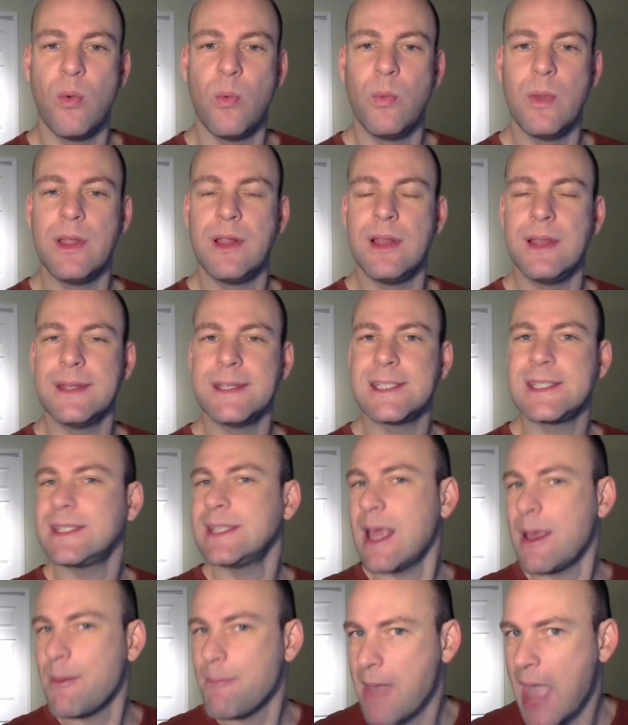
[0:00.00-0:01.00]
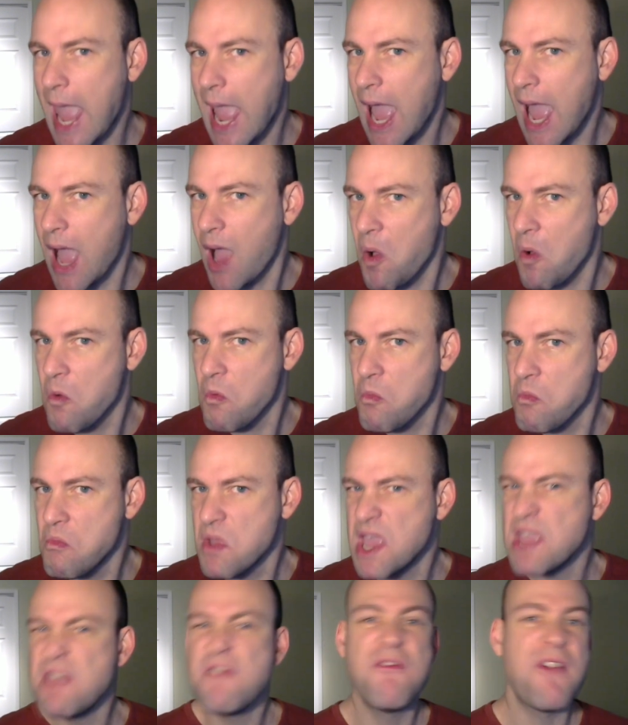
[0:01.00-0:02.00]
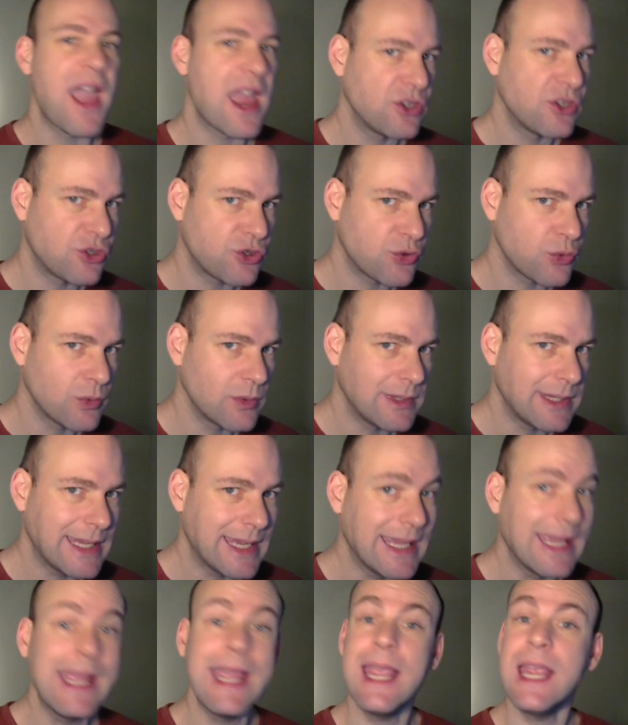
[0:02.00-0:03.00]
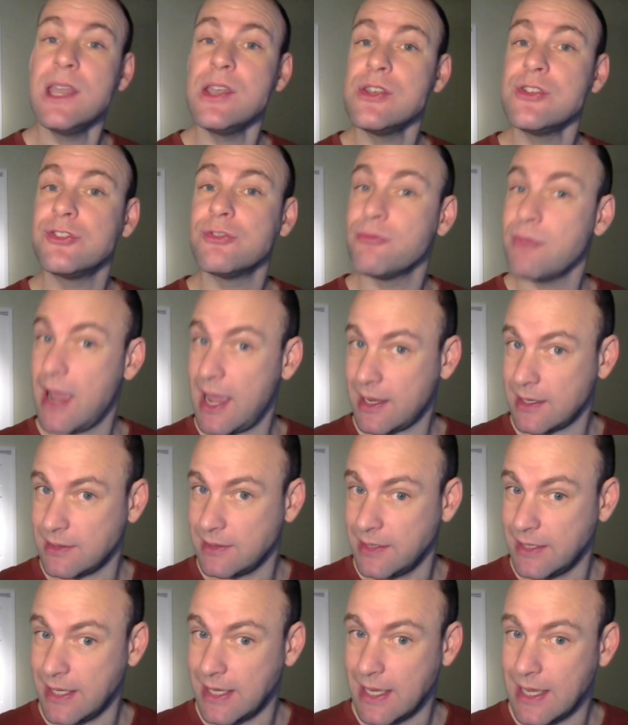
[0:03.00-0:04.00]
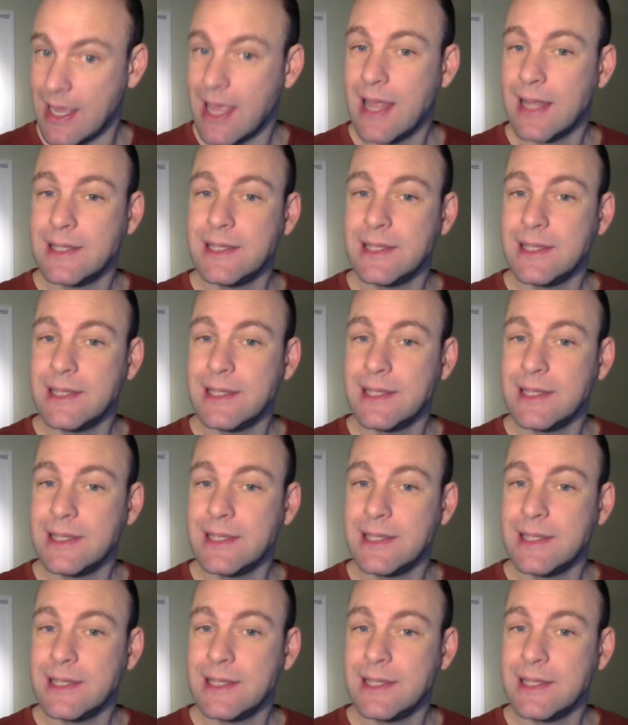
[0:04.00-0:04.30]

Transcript: will somehow, eventually, indirectly,